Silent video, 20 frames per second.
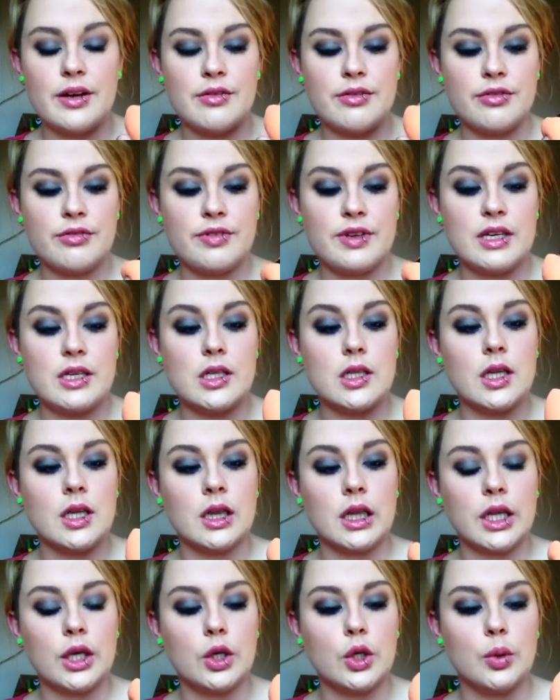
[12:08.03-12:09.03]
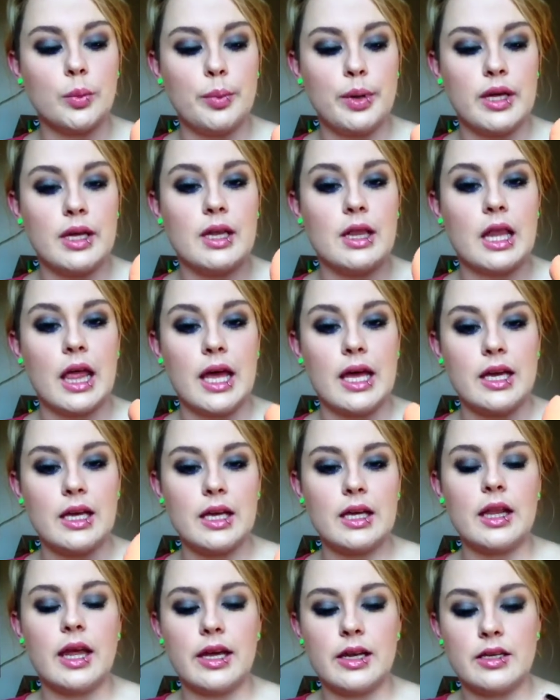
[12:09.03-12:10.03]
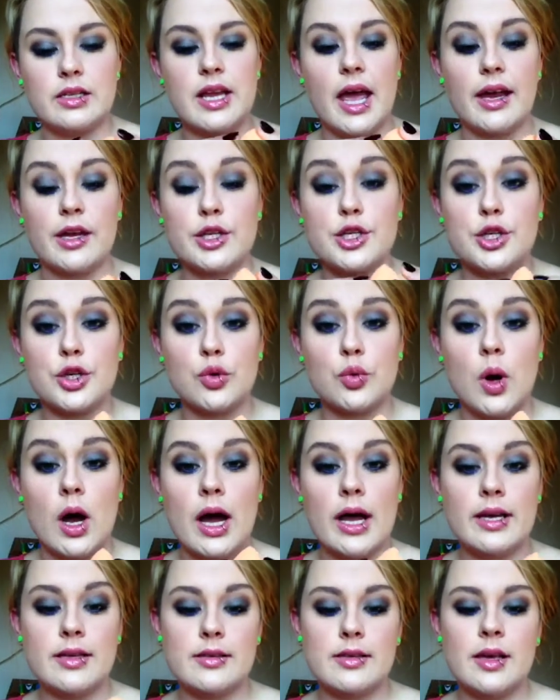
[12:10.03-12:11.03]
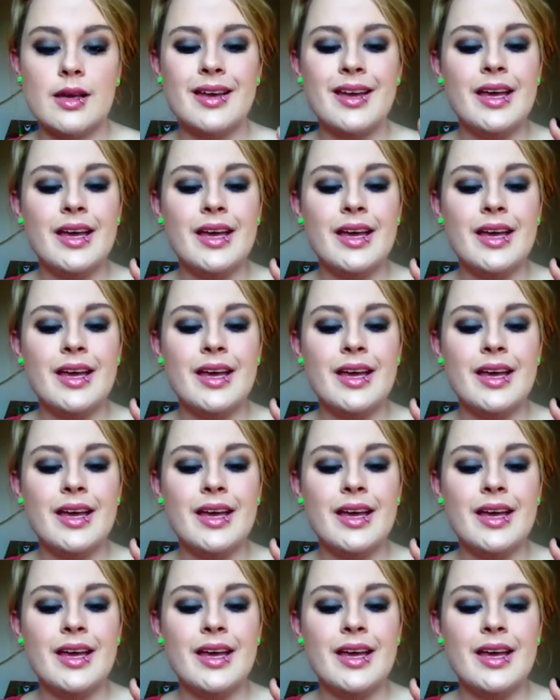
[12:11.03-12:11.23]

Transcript: of feel a little bit like it, like, texture-wise.